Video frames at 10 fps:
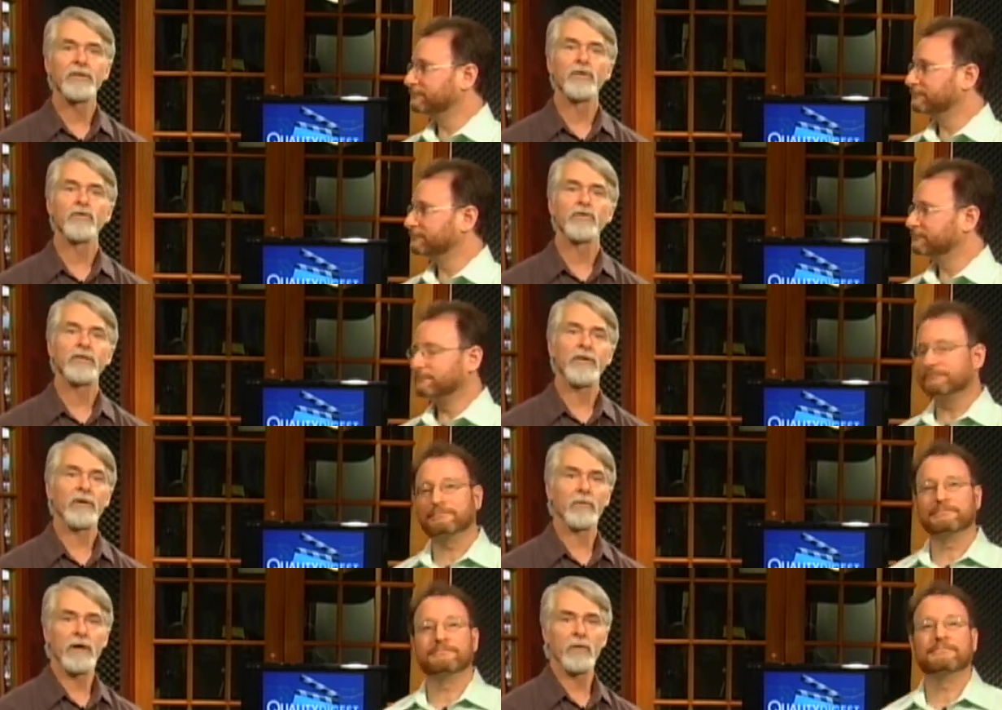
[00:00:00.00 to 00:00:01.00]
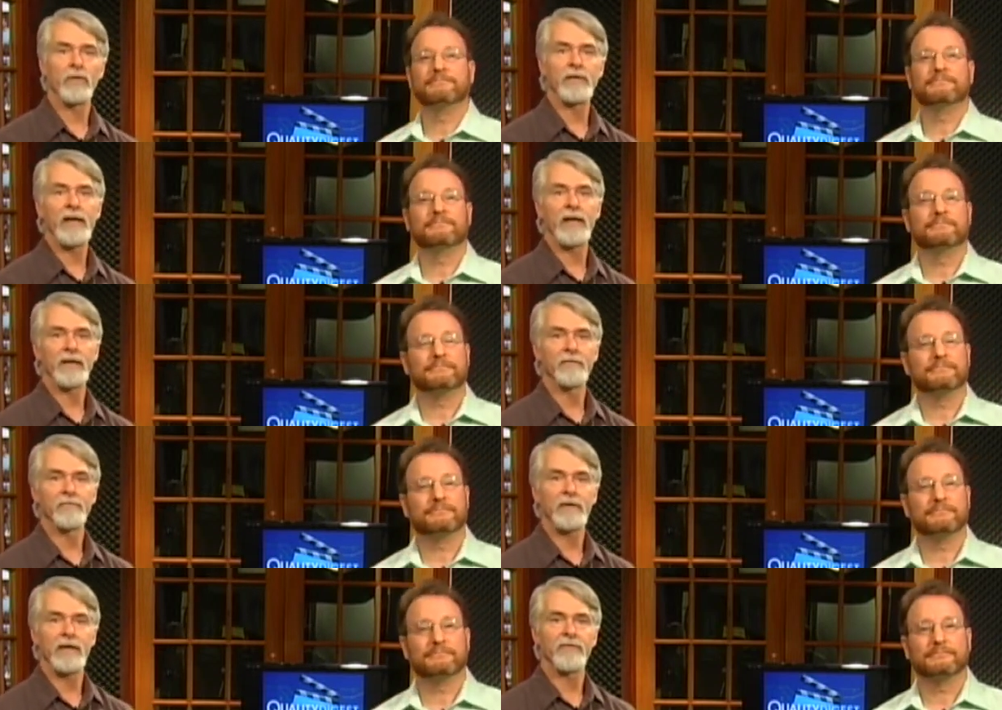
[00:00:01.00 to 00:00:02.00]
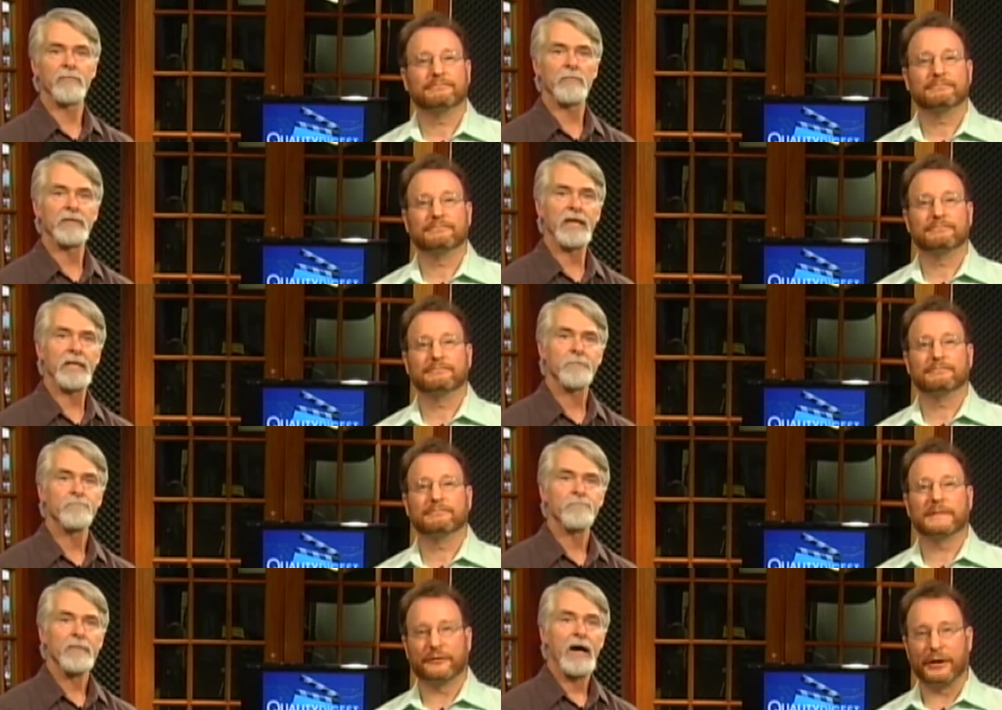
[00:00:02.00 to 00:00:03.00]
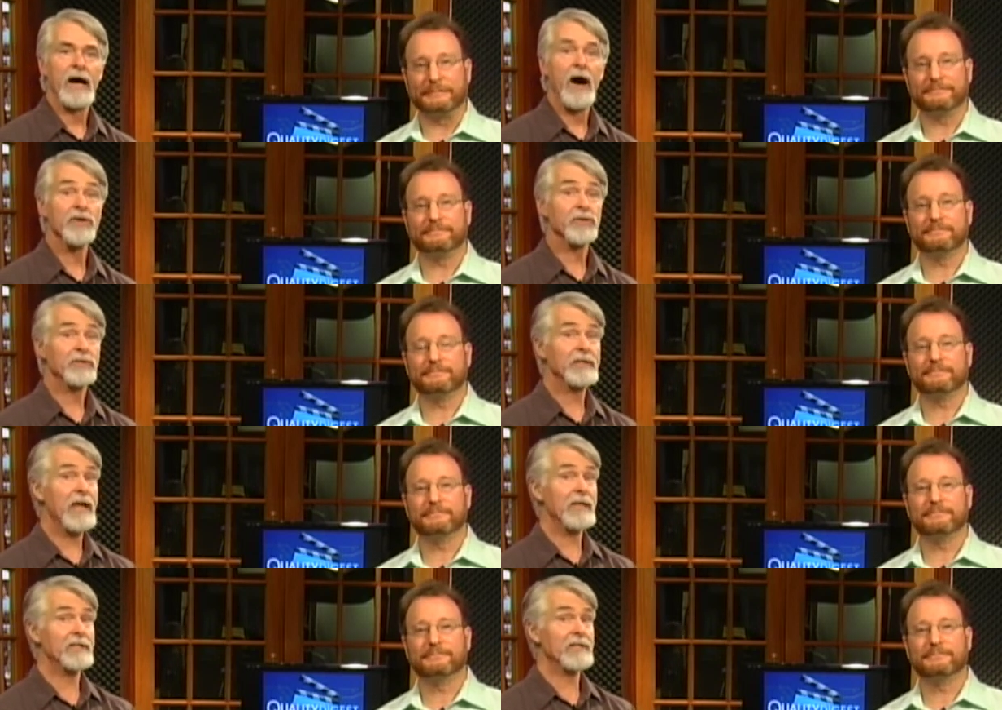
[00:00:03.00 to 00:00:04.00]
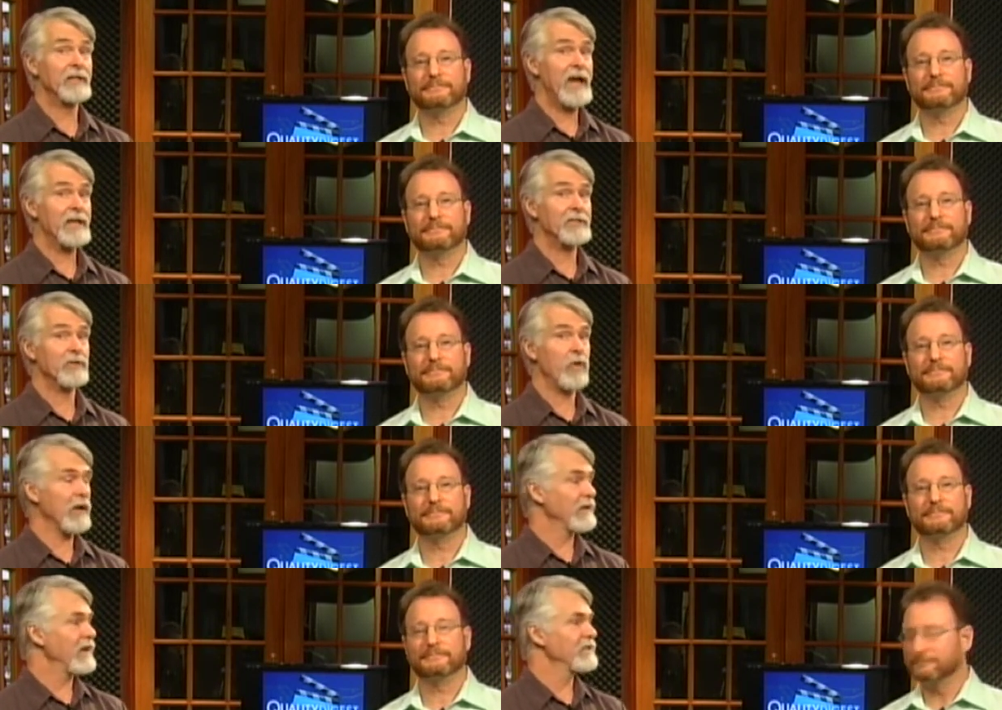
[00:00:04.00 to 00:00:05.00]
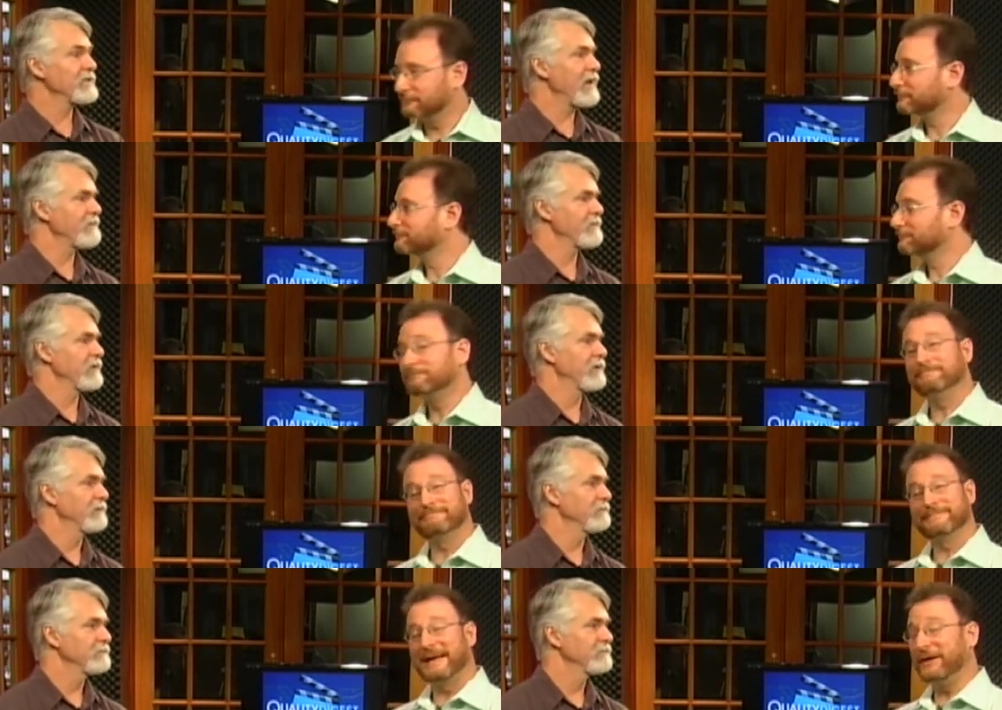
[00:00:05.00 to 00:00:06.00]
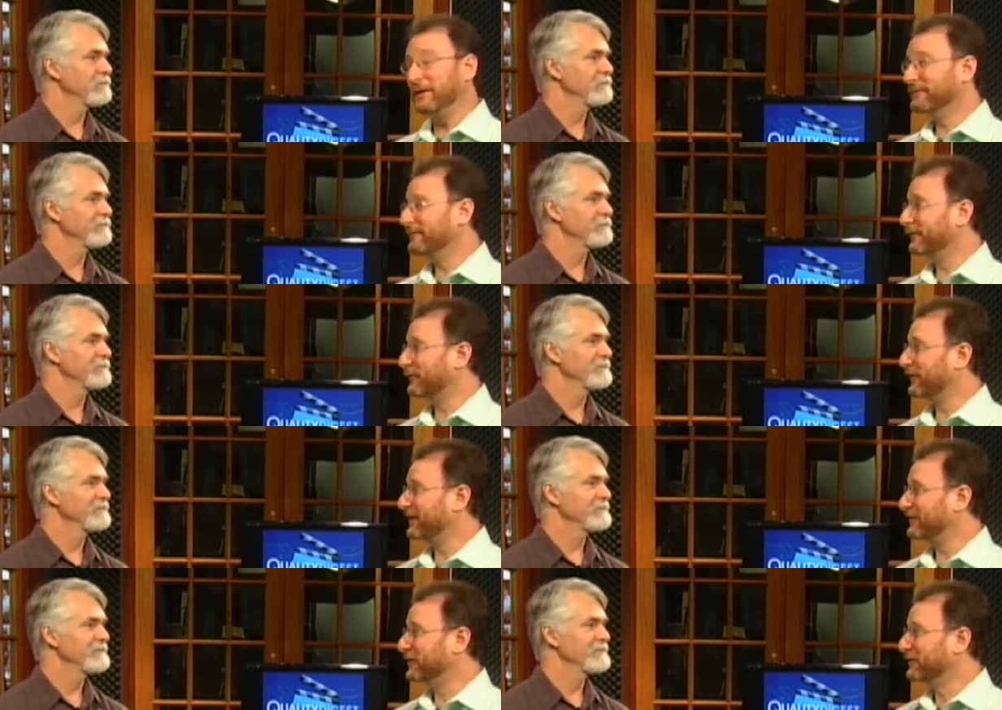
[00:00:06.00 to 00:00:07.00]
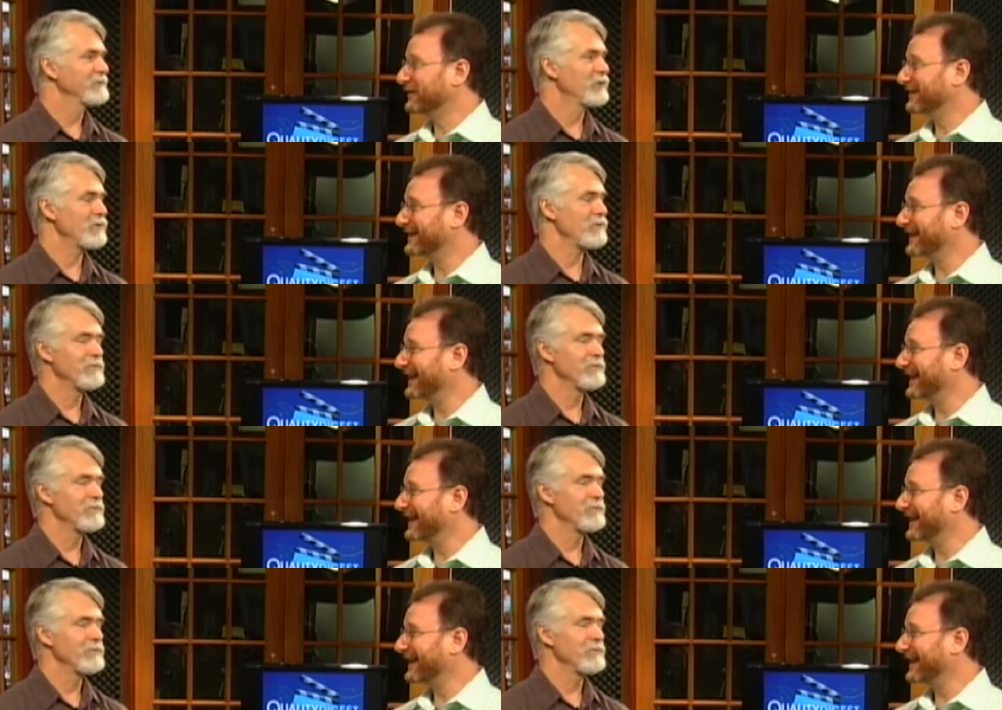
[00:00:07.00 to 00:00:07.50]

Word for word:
Speaker 1: you definitely want to read that and kind of come up to date. That's right. Uh, also, today is the last Quality Digest Live of the year.
Speaker 2: I know. It was a fast year. Shoo,